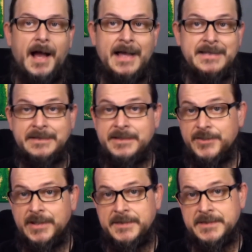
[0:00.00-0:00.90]
I said, did
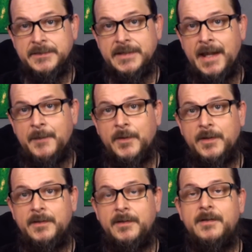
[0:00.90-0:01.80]
you get this on
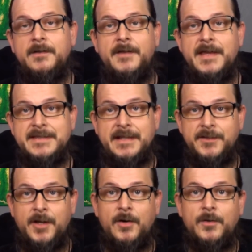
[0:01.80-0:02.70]
camera? They said,
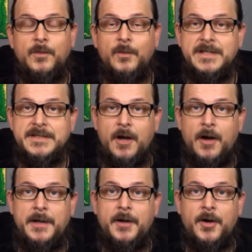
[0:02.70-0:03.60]
no, we
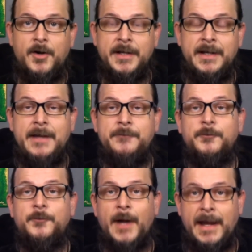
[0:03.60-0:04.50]
saw it, heard it,
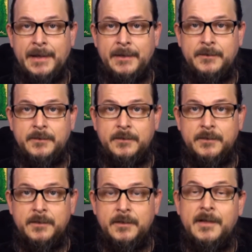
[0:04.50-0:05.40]
and ran.
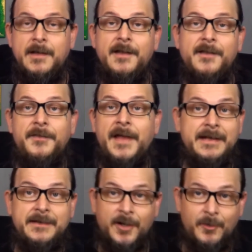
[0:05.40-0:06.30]
They
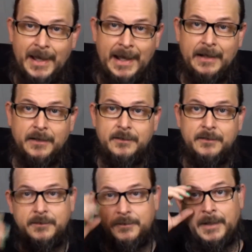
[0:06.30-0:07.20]
didn't go back.
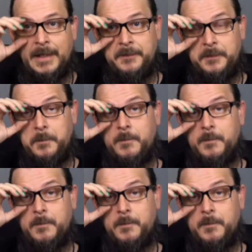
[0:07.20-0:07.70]
Okay.